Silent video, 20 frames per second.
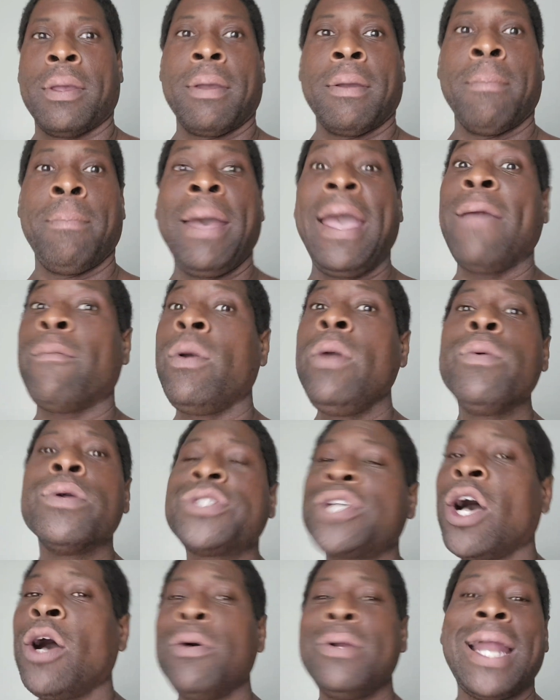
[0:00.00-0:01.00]
Babe, we were
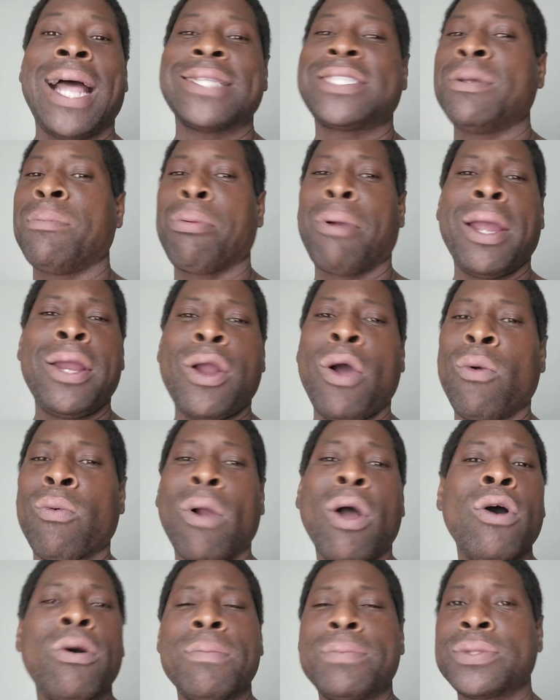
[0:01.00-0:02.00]
told not to bring no
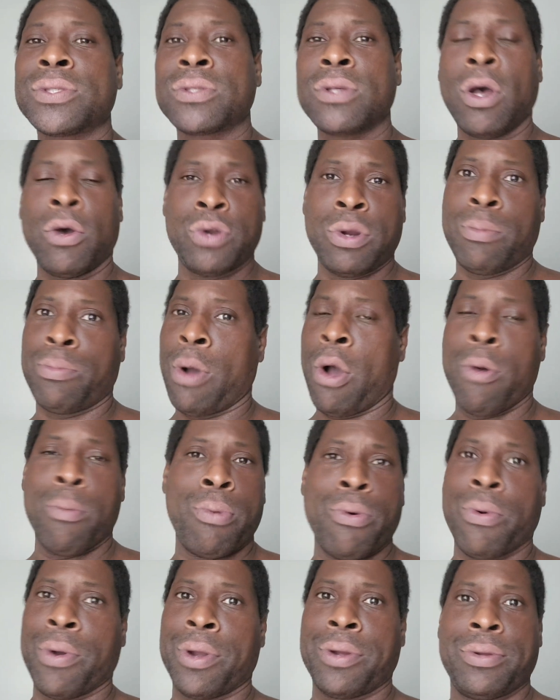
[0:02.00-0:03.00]
ropes on
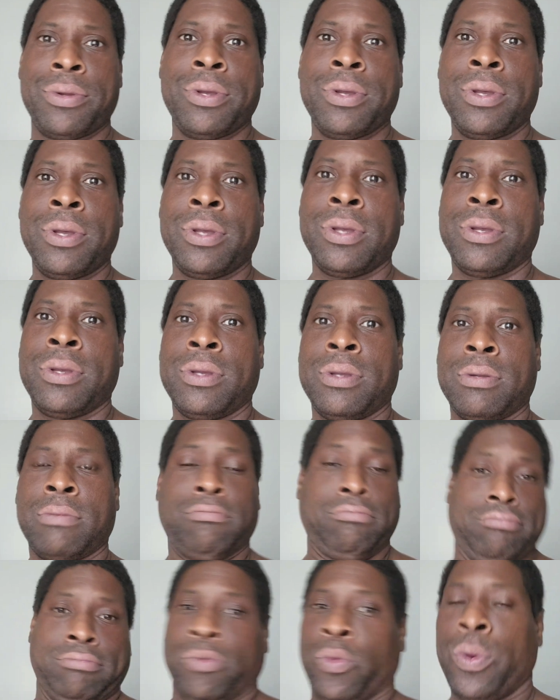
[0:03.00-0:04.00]
board.
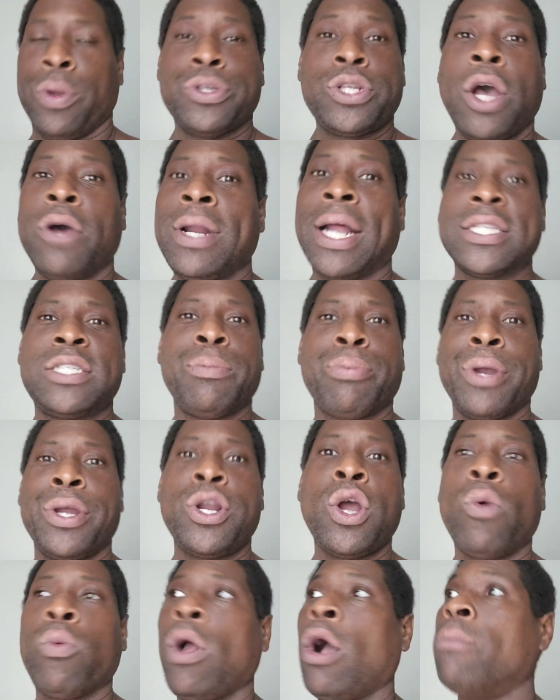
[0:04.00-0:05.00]
We were told not to bring
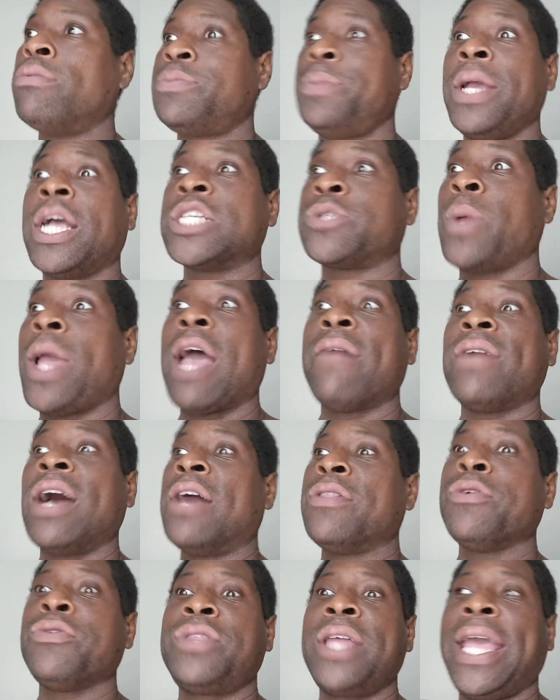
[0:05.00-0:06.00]
no ropes because we have
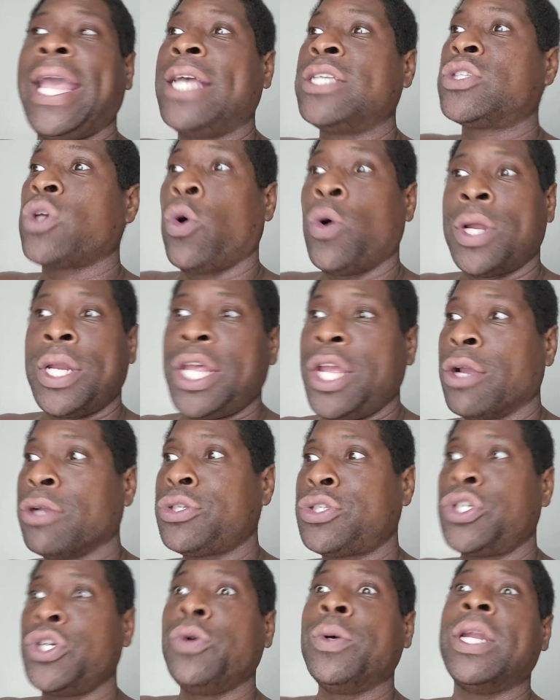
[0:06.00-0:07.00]
other things on here
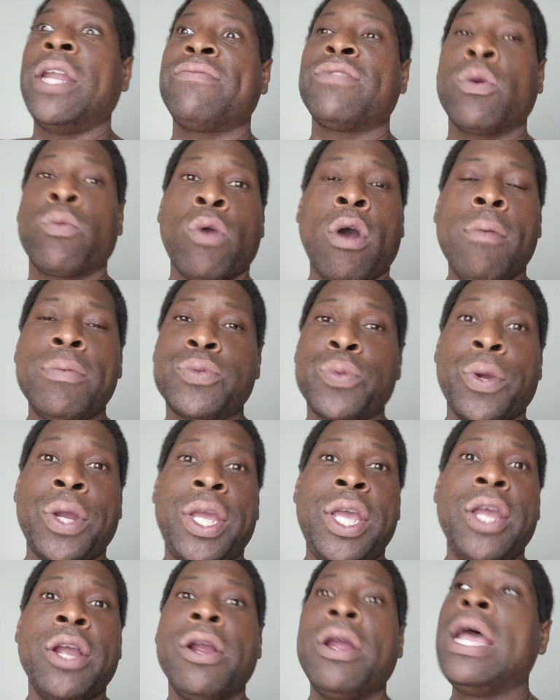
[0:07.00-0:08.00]
too. And if the ropes were
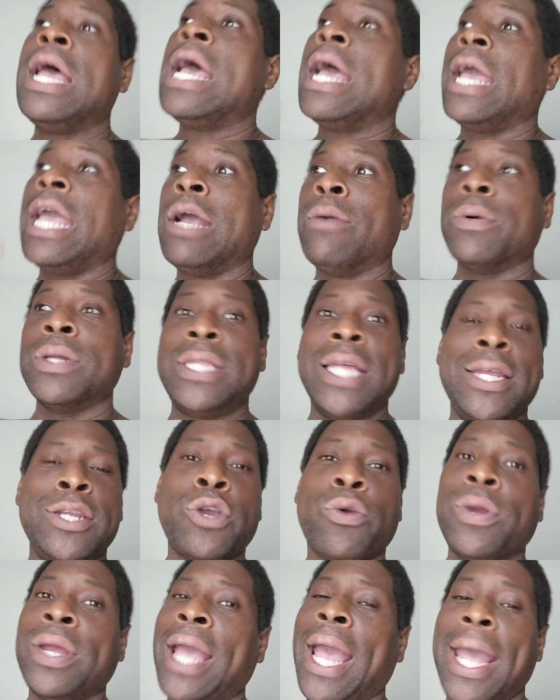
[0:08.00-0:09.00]
here, it would then
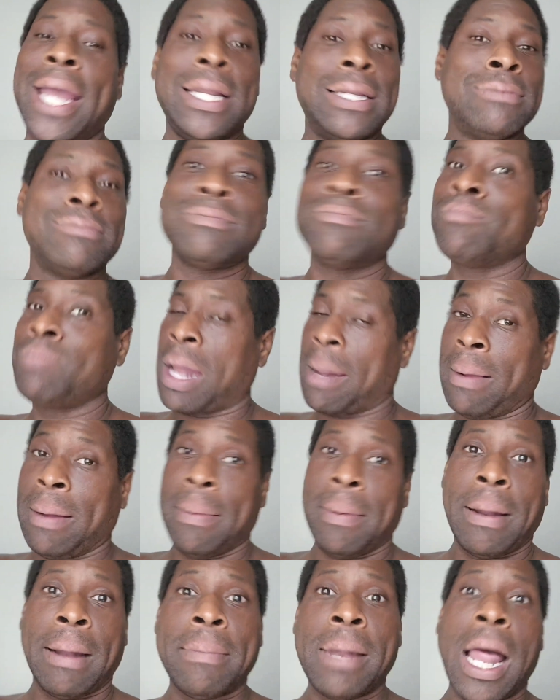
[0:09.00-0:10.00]
create blah, blah,
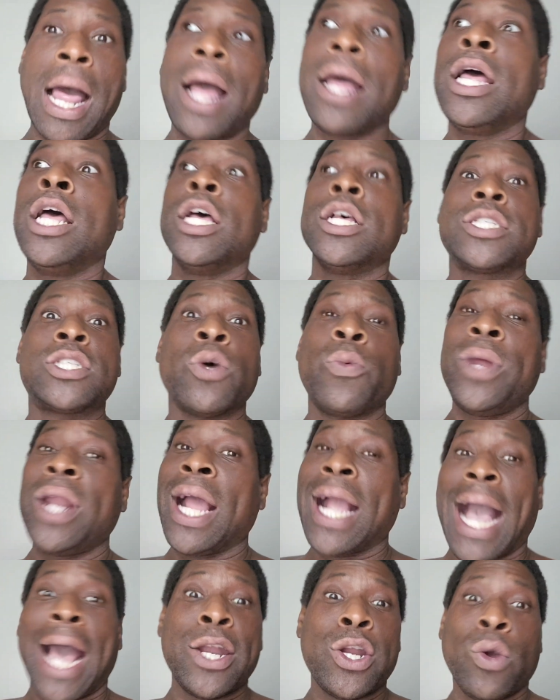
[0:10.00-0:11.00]
blah, blah. So we done
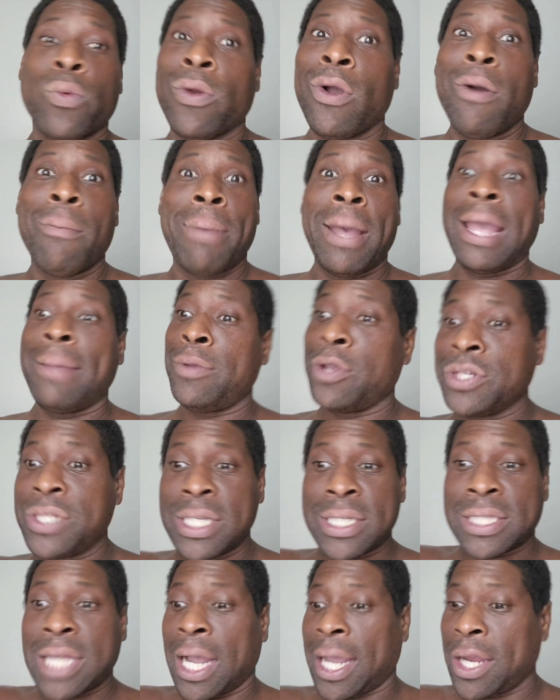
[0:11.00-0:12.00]
got no rope, babe. You're
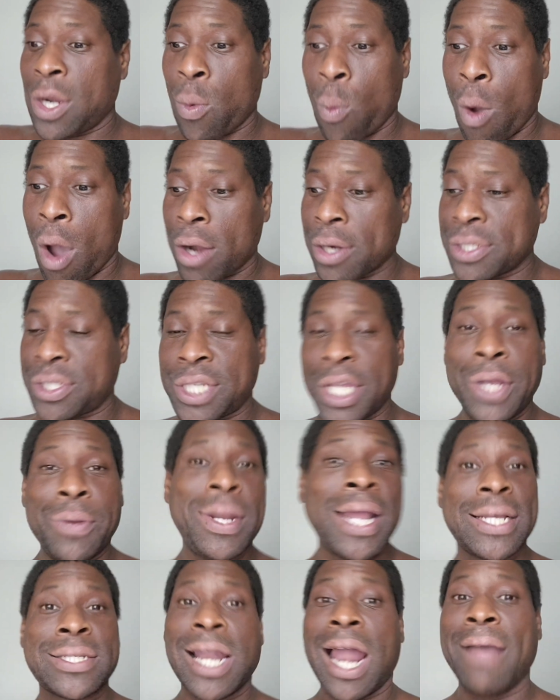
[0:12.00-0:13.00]
just stuck in the water. See you
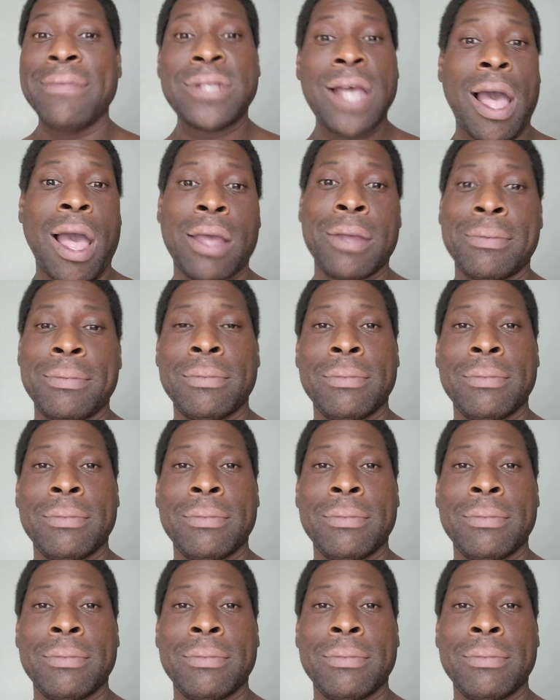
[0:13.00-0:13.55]
next lifetime.